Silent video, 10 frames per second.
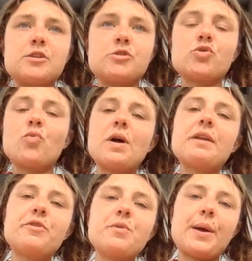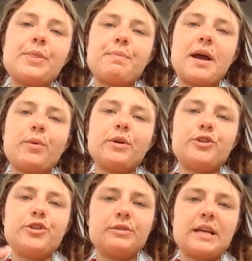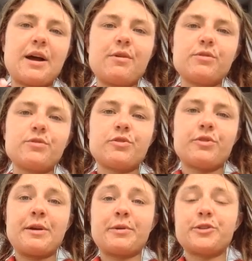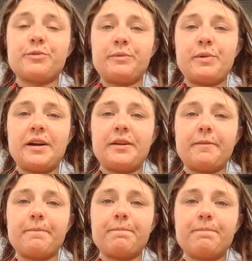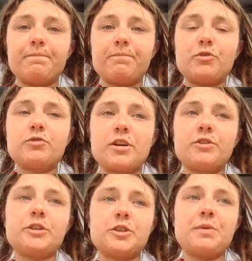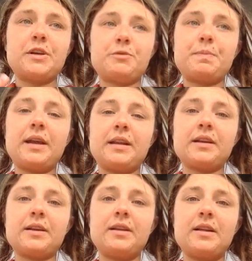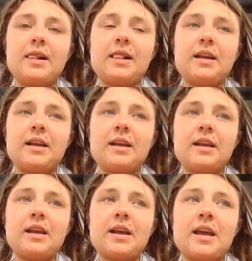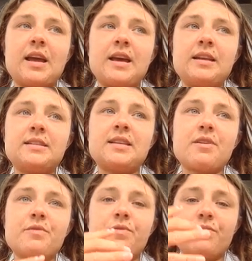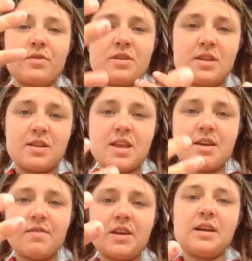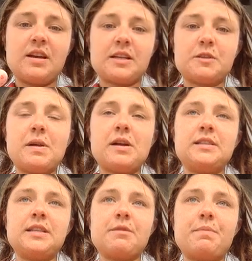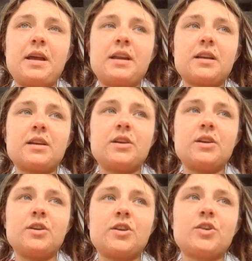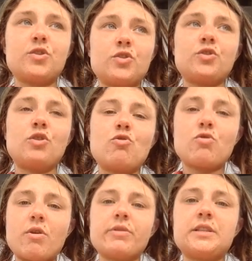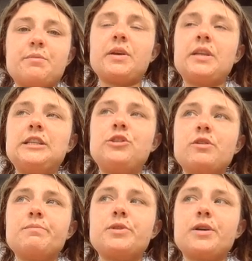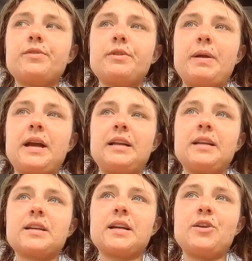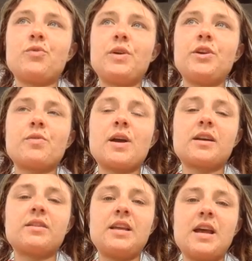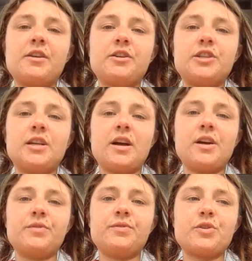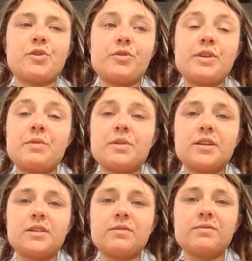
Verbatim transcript: So what if you had the power to choose how those neural networks are rewired? You start to experience panic, and instead of giving in and experiencing the panic, you grow this ability to observe the panic and redirect the energy of the neural network.